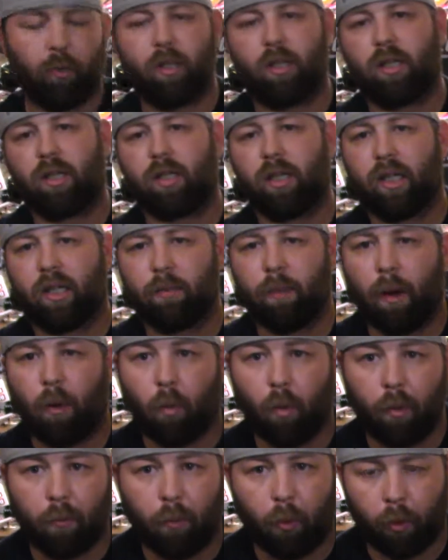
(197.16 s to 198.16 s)

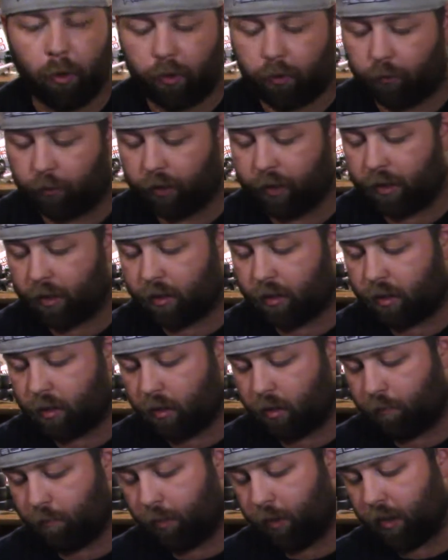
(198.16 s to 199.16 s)

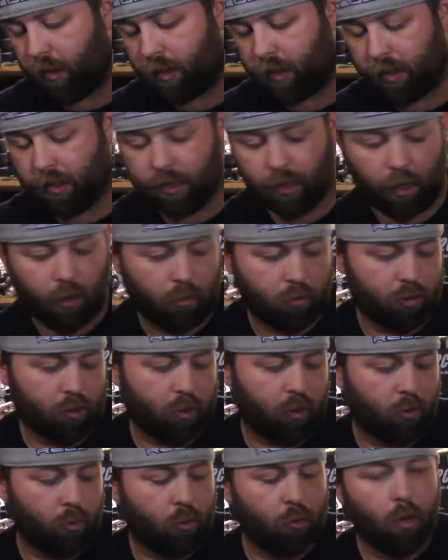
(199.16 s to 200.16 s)
6x1.3 pistons,
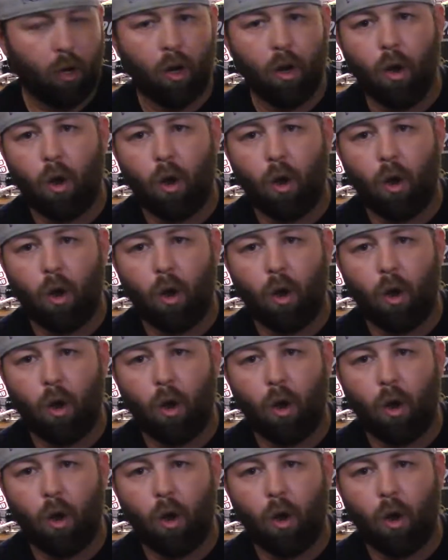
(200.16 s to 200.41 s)
also